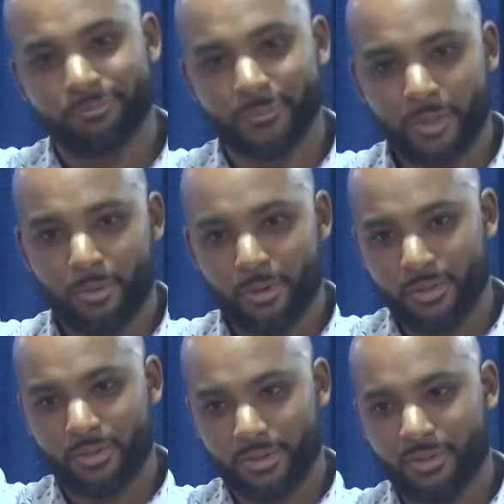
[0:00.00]
Come
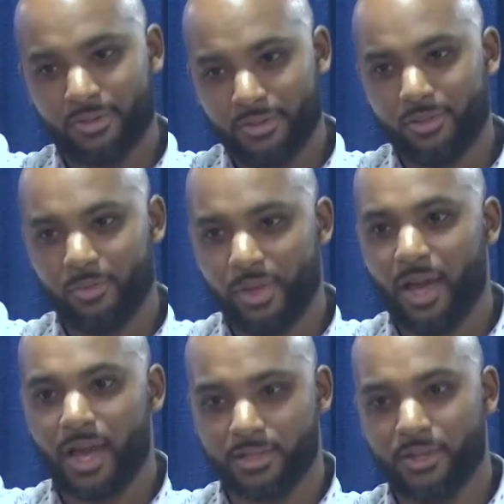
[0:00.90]
on, you can be.
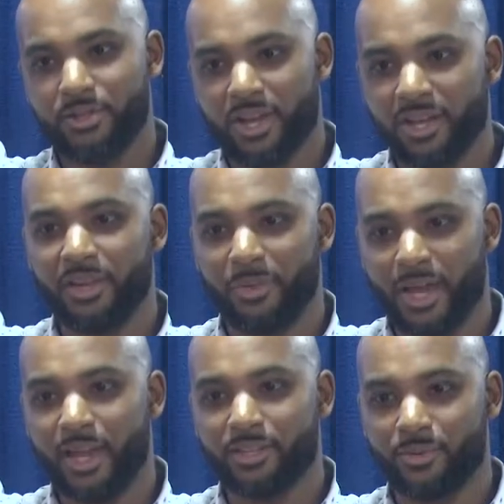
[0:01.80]
I told you I need to be
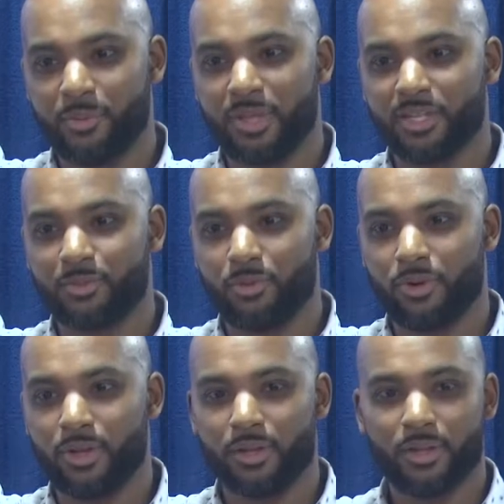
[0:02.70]
honest with me this
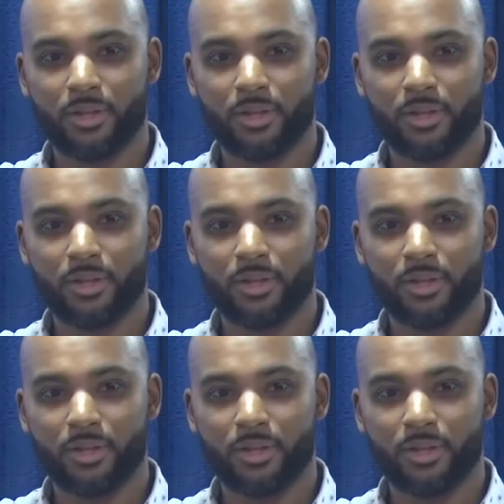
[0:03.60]
morning.